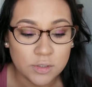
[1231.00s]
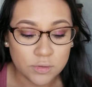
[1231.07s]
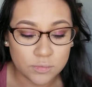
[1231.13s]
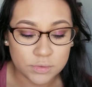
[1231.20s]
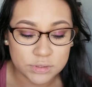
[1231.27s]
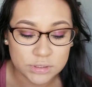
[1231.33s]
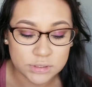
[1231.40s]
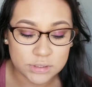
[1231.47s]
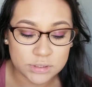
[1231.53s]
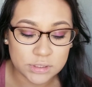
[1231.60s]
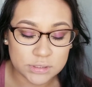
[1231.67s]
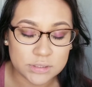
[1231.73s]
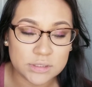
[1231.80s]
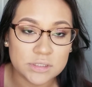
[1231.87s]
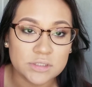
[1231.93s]
which is
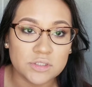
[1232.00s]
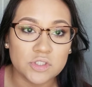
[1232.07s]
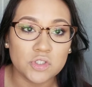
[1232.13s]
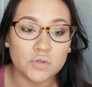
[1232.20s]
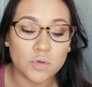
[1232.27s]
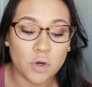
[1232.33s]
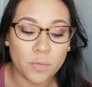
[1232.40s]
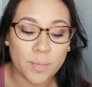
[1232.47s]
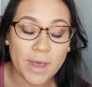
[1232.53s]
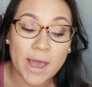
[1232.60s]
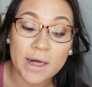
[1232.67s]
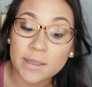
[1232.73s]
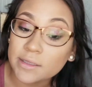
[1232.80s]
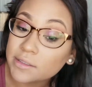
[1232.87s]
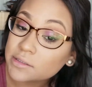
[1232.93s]
just this duo
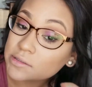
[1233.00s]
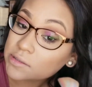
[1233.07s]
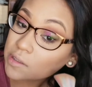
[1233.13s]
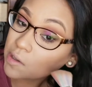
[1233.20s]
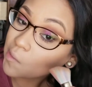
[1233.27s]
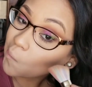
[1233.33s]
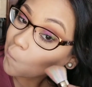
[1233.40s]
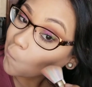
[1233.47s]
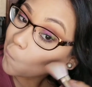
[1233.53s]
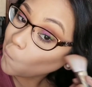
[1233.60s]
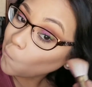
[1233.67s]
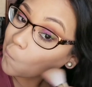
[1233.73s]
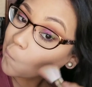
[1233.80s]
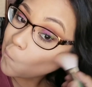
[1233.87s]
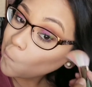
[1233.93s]
palette
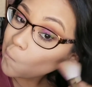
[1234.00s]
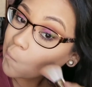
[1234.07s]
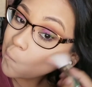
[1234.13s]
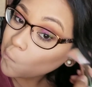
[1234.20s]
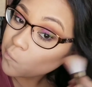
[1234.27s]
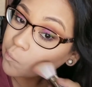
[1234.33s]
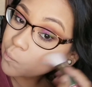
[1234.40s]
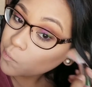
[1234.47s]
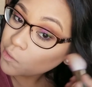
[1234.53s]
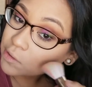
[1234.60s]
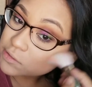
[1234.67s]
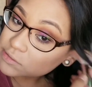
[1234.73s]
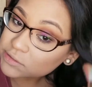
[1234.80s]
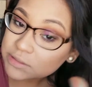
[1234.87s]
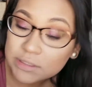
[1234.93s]
of
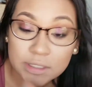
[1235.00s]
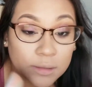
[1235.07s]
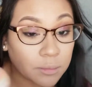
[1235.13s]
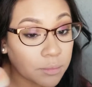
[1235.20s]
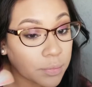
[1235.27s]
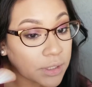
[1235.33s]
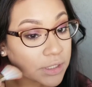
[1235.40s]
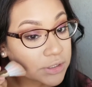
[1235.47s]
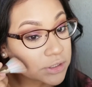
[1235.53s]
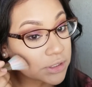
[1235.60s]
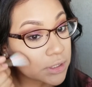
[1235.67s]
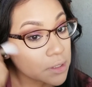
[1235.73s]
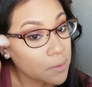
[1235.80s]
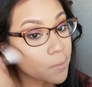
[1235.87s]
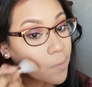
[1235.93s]
bronzing and
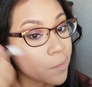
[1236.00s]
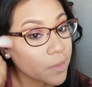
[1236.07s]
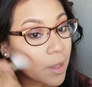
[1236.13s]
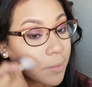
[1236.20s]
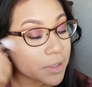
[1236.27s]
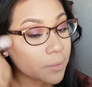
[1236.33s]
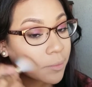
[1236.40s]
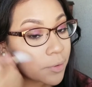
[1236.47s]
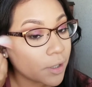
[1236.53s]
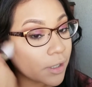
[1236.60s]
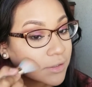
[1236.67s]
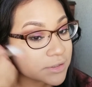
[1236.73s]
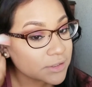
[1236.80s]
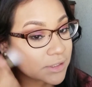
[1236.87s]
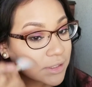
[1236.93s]
blushing.
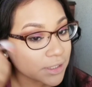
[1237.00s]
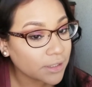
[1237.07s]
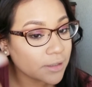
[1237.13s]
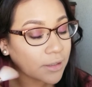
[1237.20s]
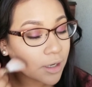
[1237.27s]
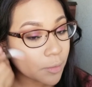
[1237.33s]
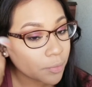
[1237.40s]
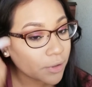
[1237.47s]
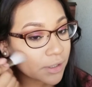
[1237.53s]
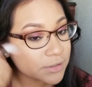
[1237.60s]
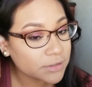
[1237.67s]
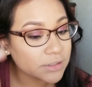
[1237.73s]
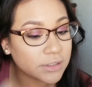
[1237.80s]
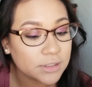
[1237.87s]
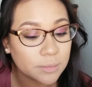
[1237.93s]
Bronzing, a
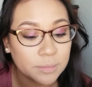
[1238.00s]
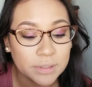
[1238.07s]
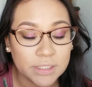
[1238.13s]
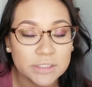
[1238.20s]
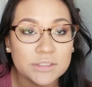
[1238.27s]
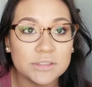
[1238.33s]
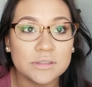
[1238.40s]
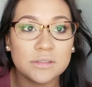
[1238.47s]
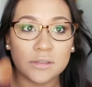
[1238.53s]
bronzer and a blush.